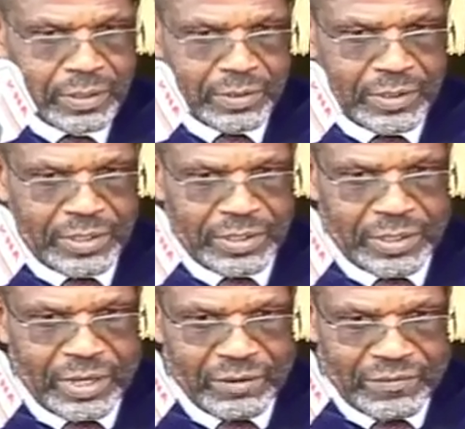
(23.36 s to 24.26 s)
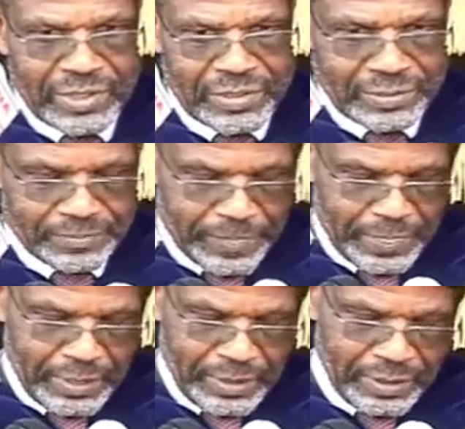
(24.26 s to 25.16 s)
the Governor,
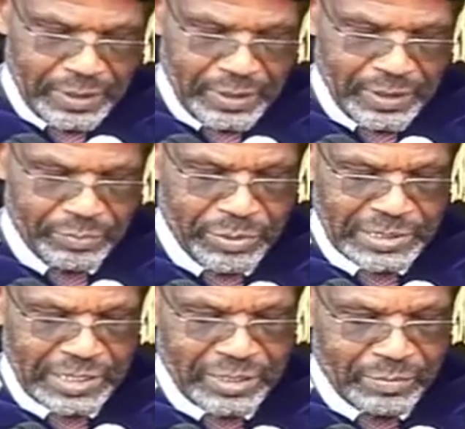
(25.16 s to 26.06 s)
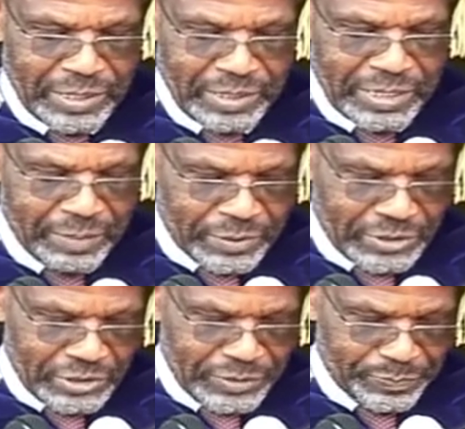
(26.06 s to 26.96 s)
represented by the
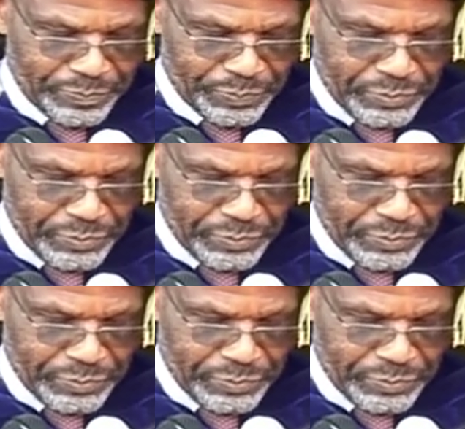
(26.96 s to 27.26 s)
Deputy,